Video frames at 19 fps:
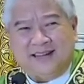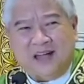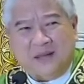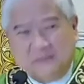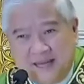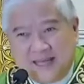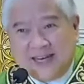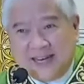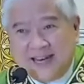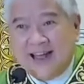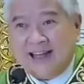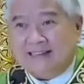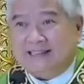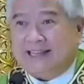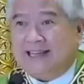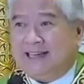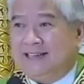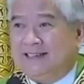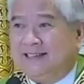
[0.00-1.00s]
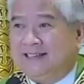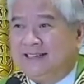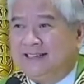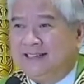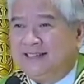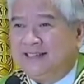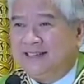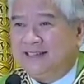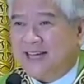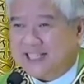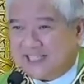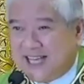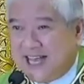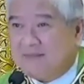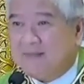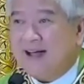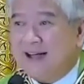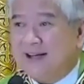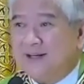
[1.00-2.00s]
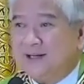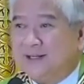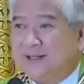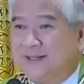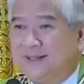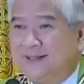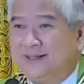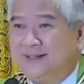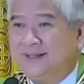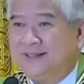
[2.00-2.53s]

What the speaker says: Aminin natin. Kasama ako.